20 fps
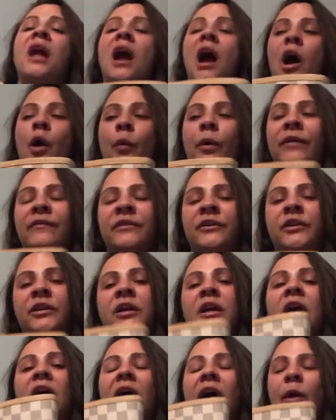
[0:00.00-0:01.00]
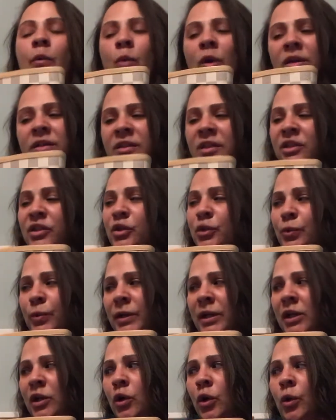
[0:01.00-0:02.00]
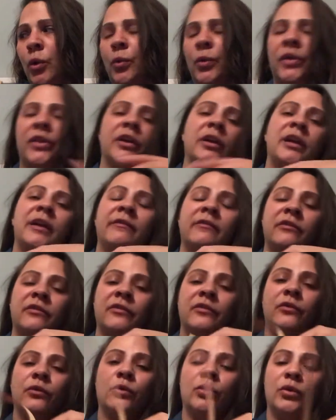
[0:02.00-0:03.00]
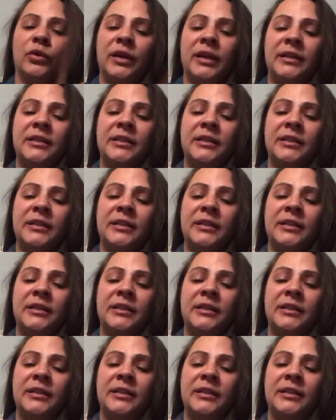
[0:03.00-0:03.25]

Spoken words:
However, I wanted to really go with a Neverfull,